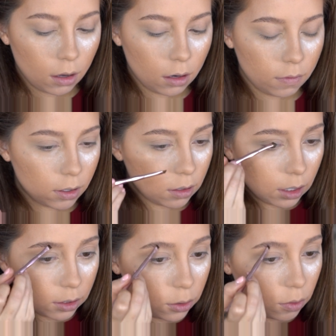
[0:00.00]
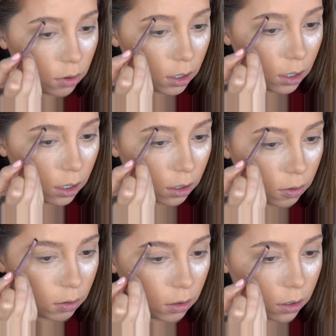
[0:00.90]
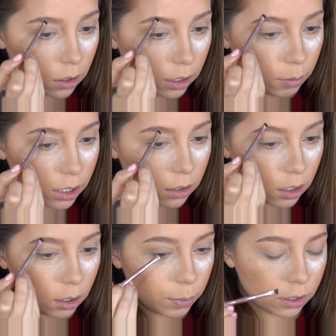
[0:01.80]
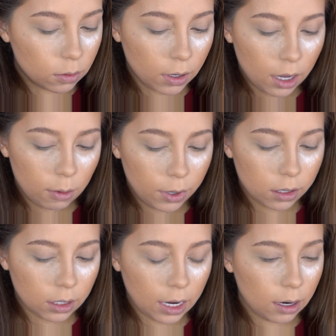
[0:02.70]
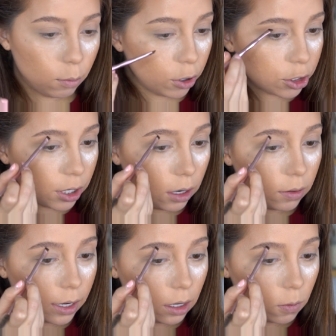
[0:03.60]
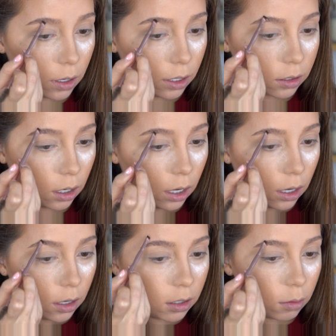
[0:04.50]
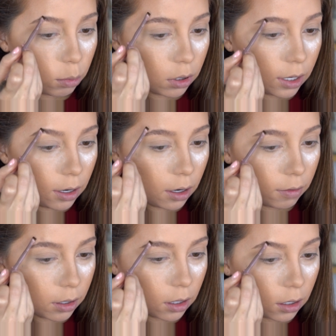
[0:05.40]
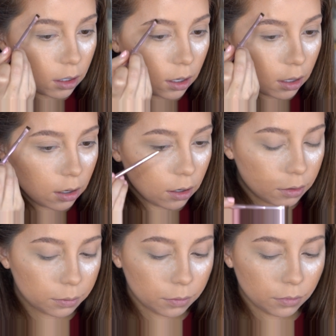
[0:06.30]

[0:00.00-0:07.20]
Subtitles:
And if it's like too thick or I messed up, it's okay because I kind of brush it out anyways to blend everything together.